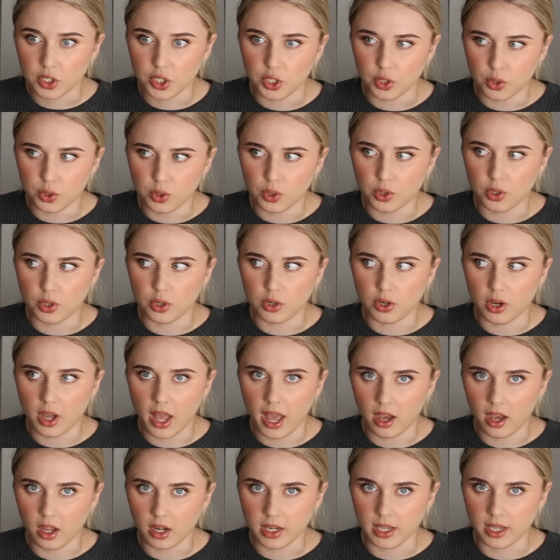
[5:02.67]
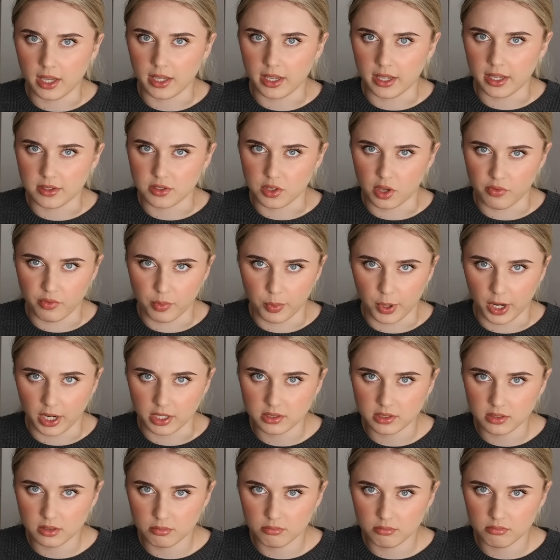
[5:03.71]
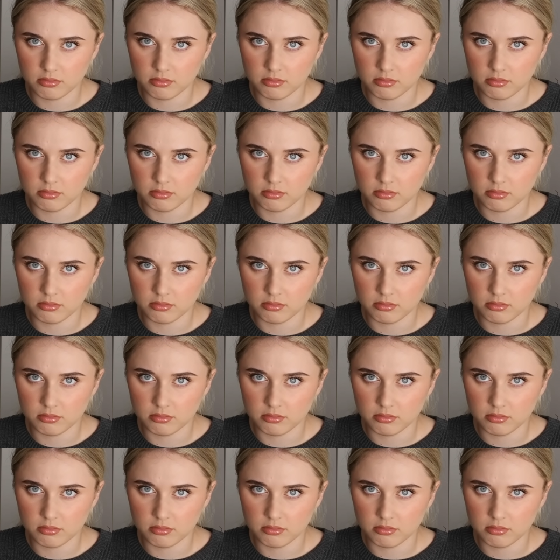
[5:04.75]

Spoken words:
your honey is overpriced.